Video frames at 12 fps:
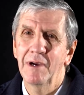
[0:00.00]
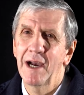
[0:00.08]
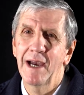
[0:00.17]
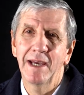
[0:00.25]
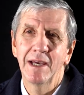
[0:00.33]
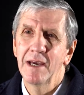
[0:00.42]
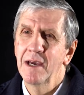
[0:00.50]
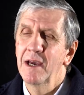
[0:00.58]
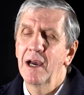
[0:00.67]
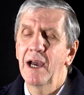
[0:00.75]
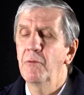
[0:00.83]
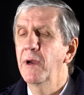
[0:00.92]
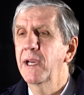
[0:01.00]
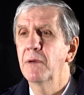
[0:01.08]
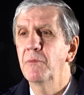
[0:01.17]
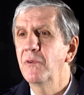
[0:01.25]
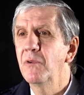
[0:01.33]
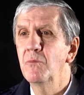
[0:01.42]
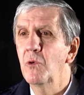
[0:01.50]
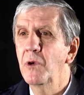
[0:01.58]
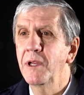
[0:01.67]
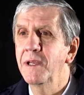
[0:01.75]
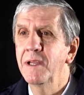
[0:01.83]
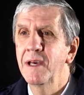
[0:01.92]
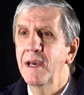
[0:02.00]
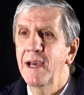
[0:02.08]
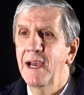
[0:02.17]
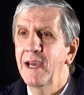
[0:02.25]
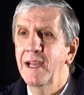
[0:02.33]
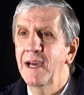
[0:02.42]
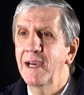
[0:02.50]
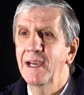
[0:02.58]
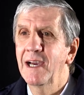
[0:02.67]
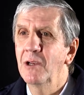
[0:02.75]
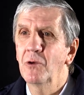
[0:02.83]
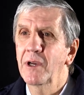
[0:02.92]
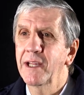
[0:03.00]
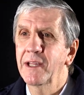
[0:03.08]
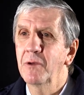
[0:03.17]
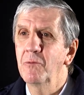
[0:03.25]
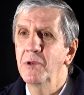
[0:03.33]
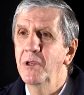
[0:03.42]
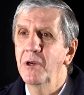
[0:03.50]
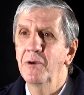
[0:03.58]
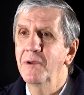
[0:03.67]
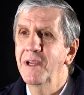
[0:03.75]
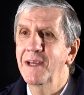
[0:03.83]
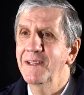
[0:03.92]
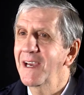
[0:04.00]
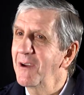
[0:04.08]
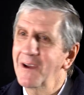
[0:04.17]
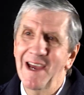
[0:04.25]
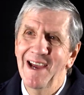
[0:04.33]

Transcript: I, I wake up every morning and I, I look at the window and I say,